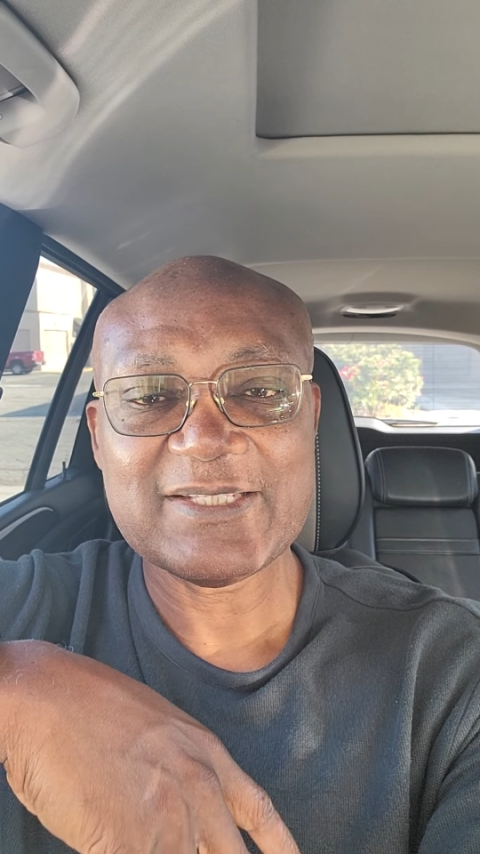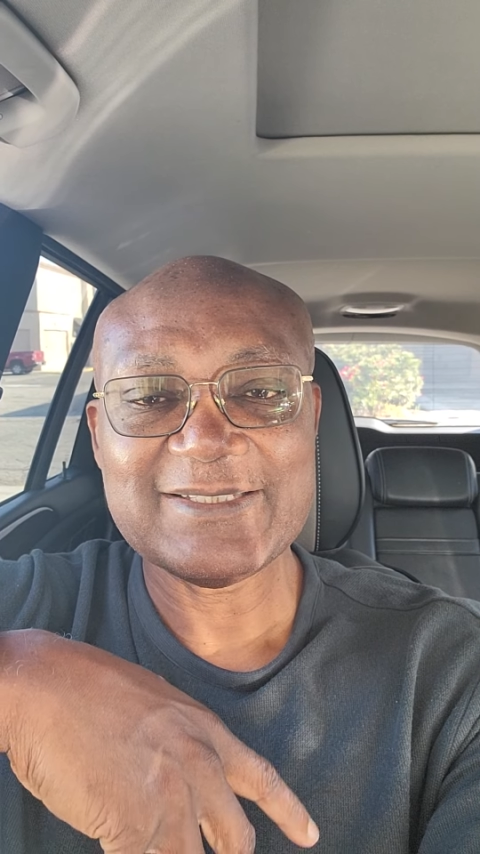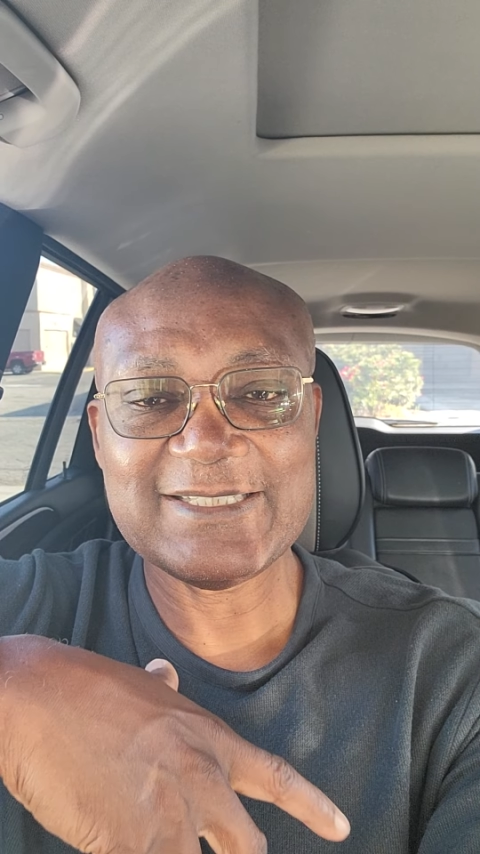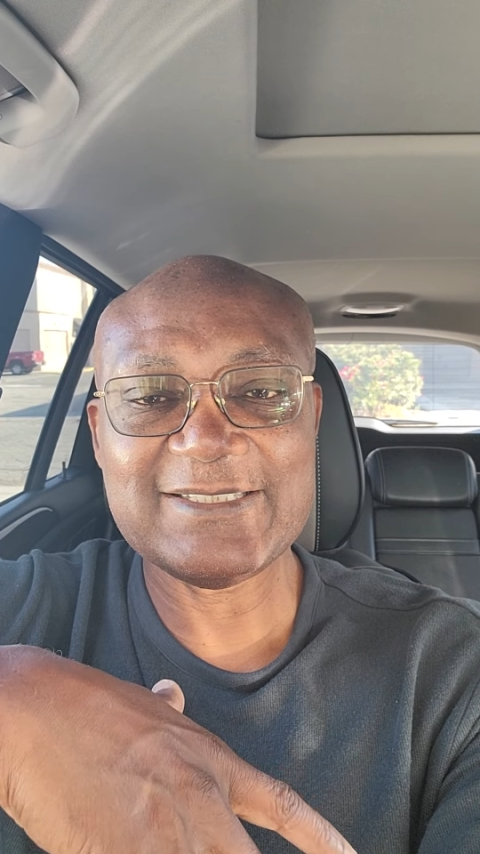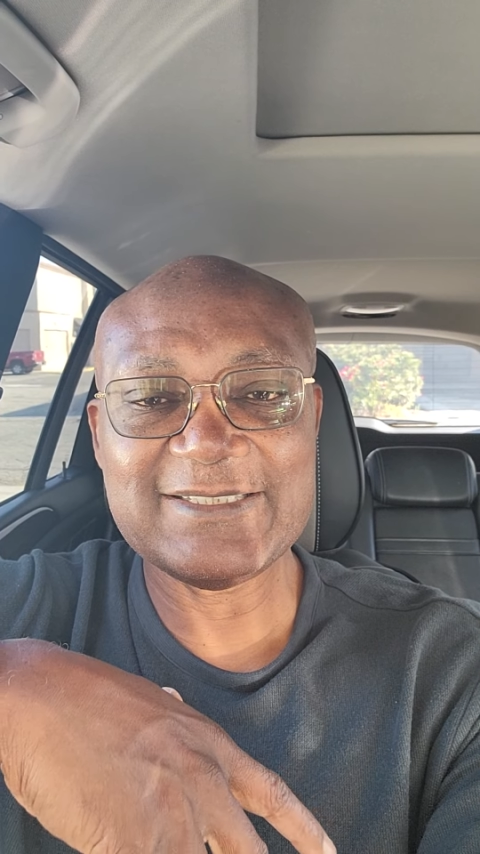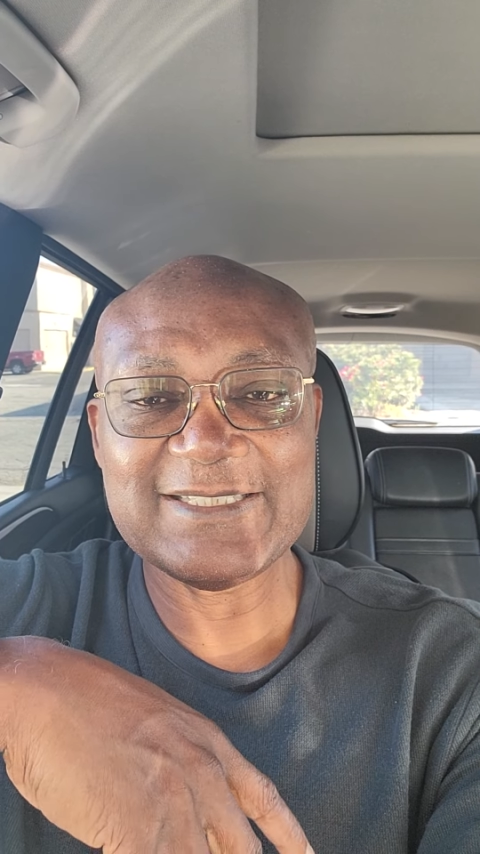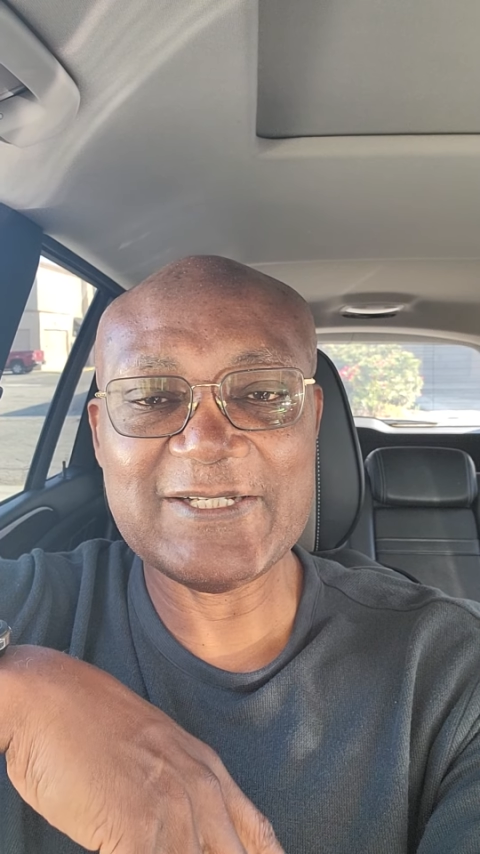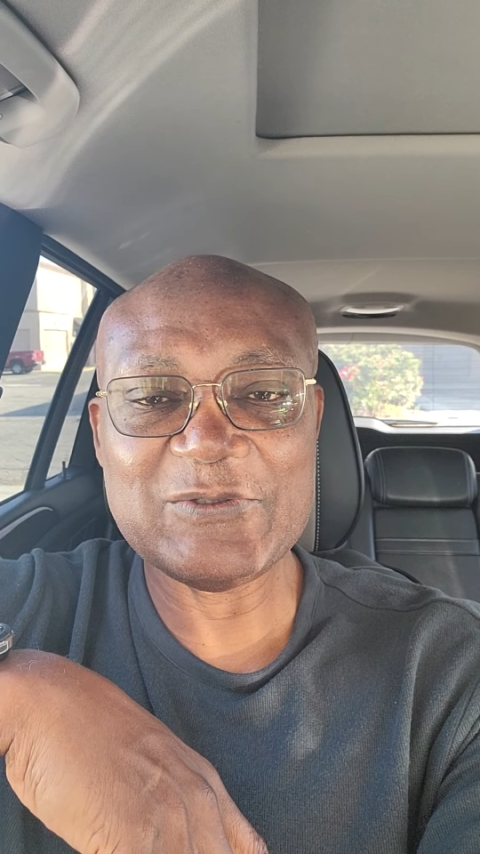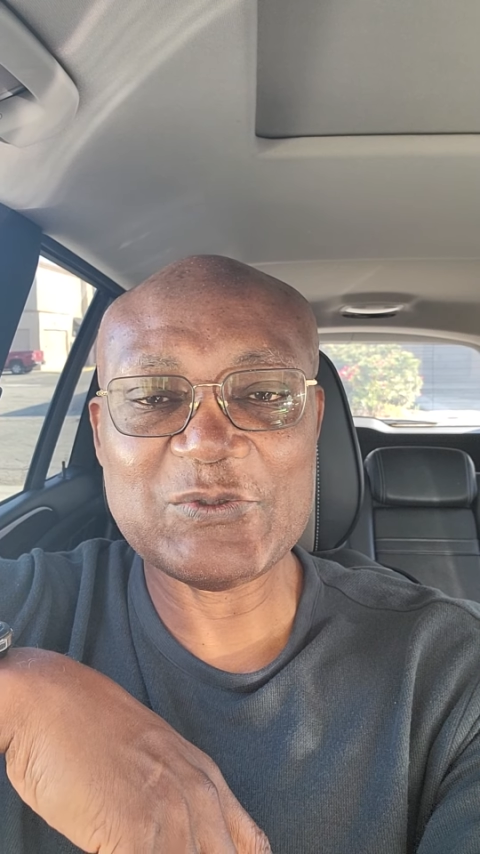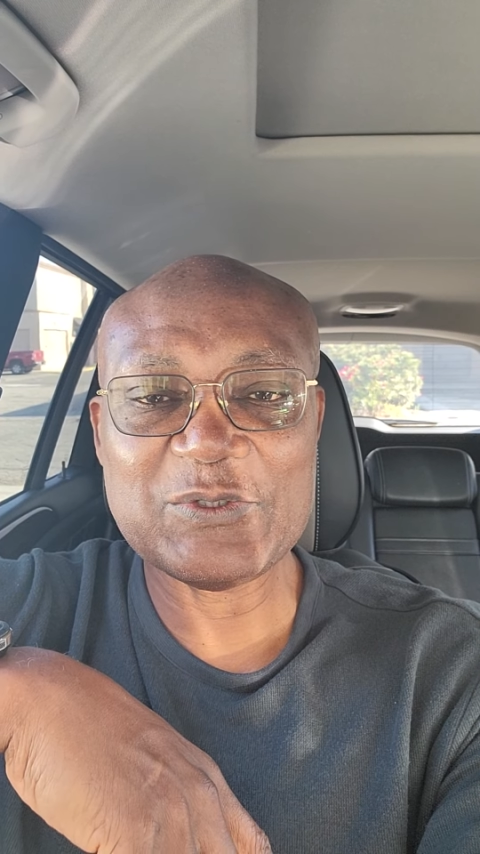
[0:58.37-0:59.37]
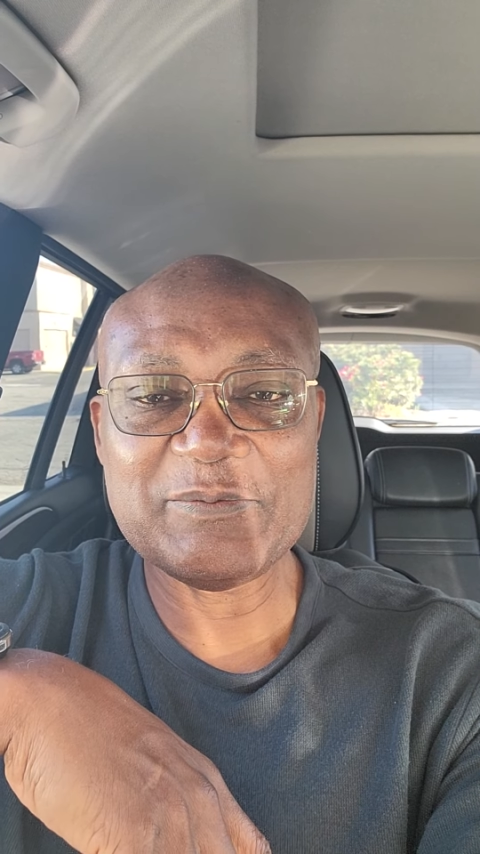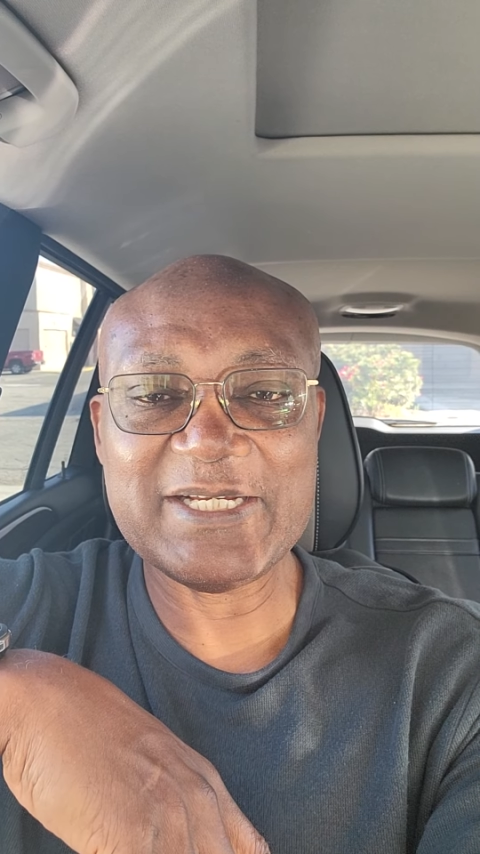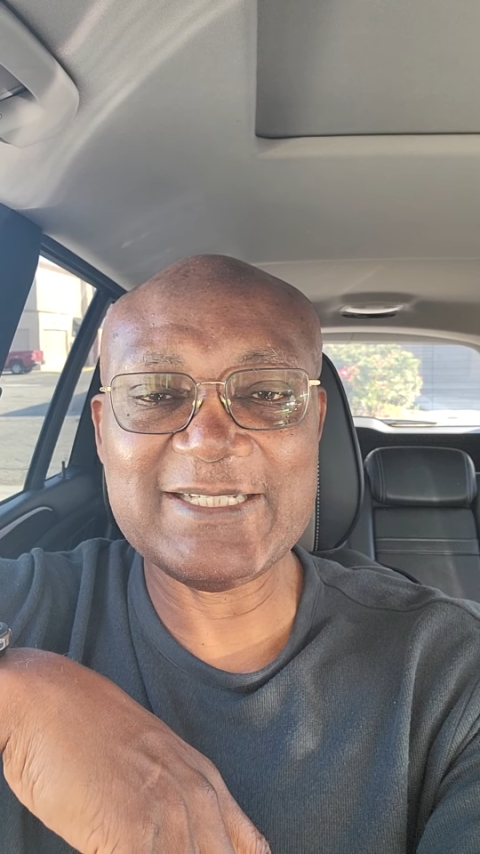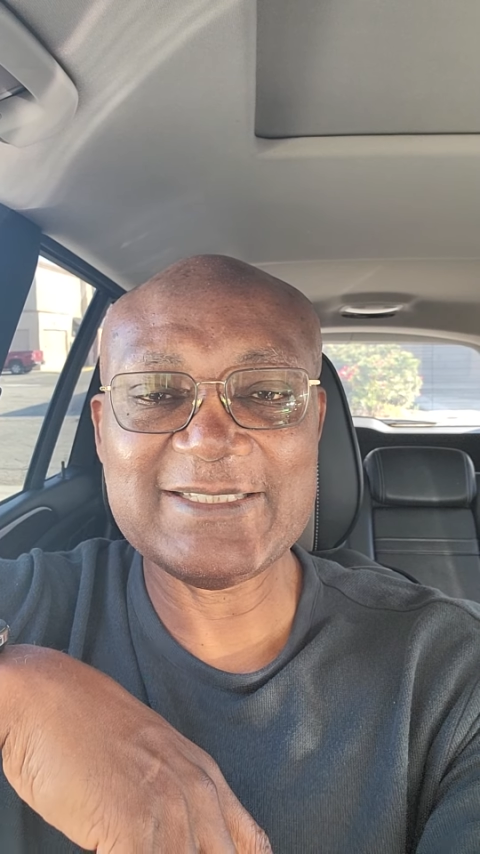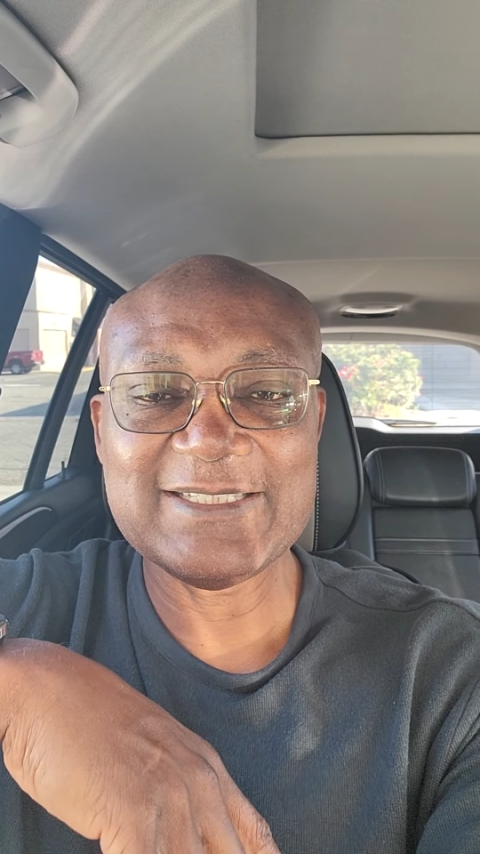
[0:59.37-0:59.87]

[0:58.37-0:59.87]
This is Nedu Obed.